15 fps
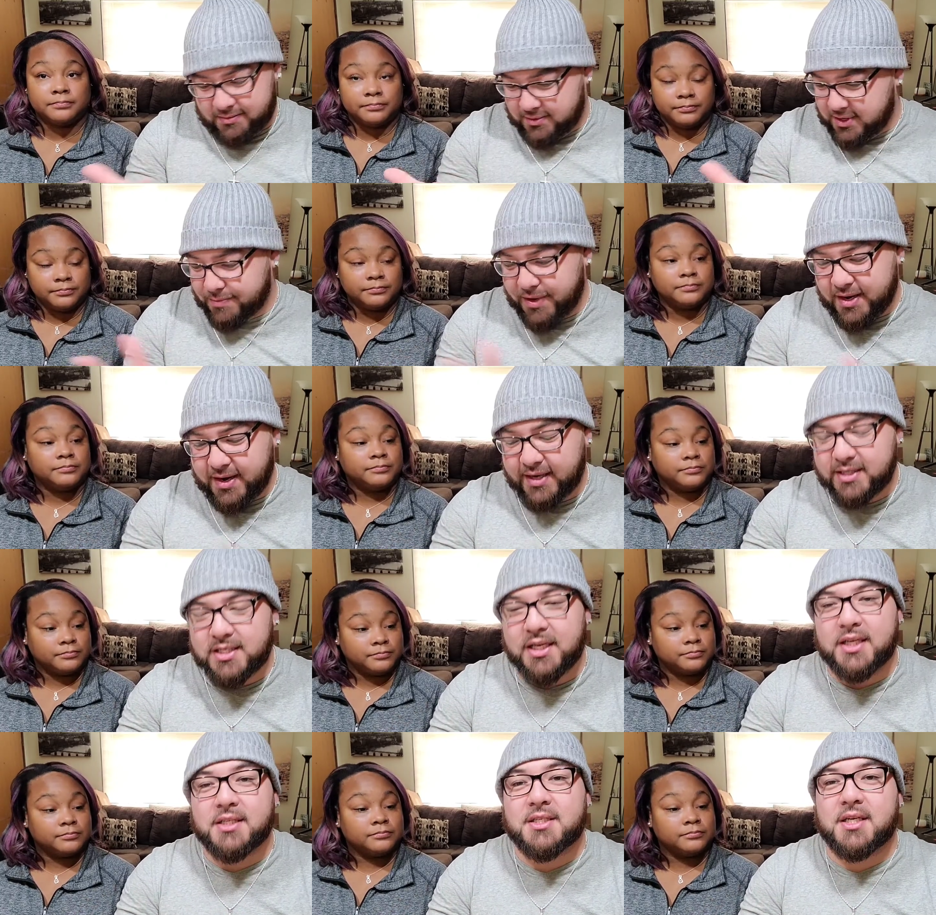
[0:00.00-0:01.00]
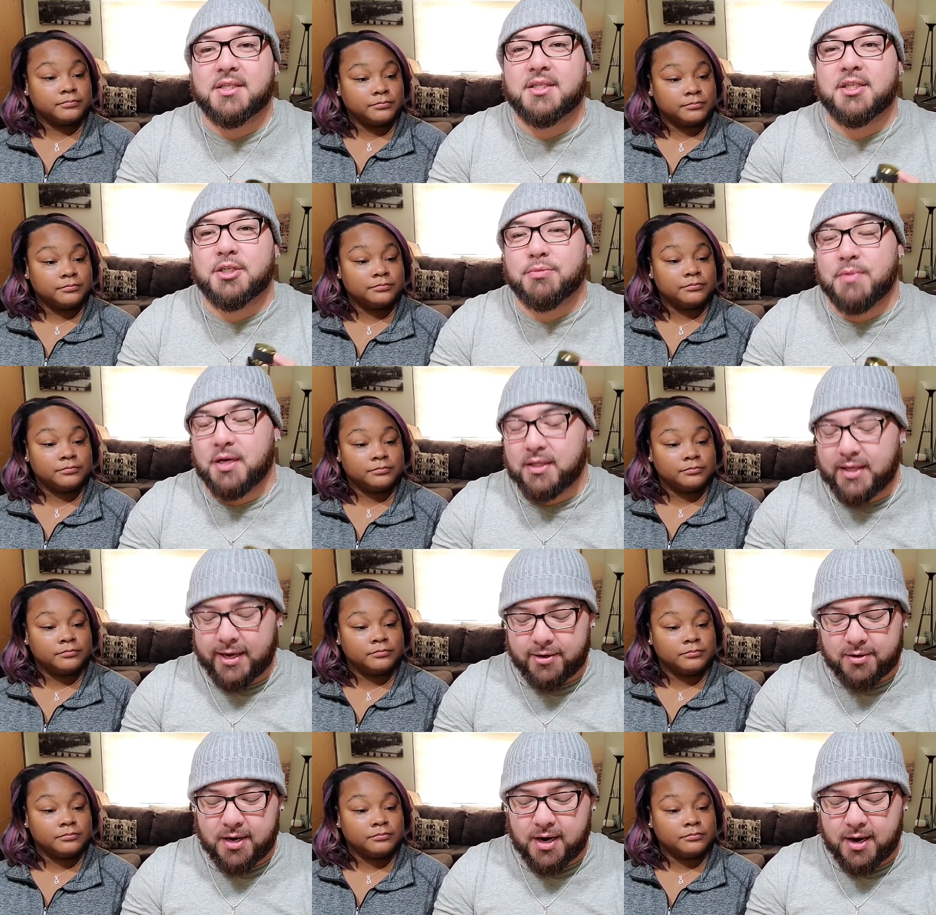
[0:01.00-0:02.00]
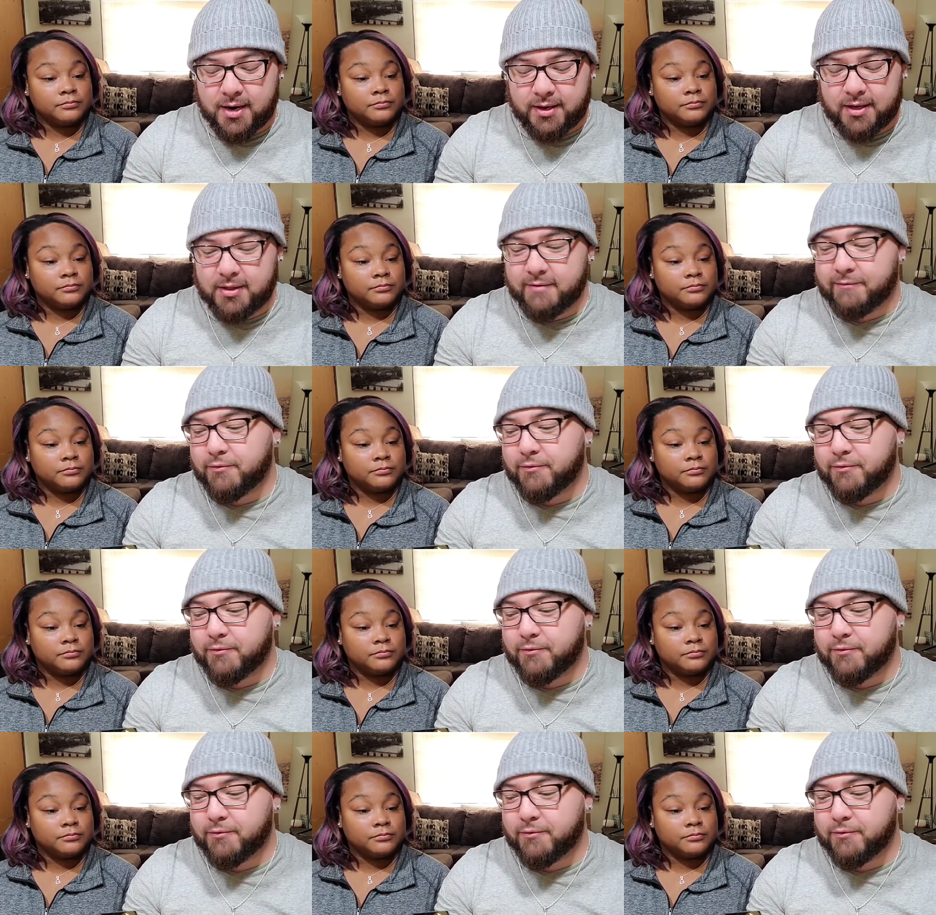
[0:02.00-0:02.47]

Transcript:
Speaker 1: Going to be a nice incensey smell later on in the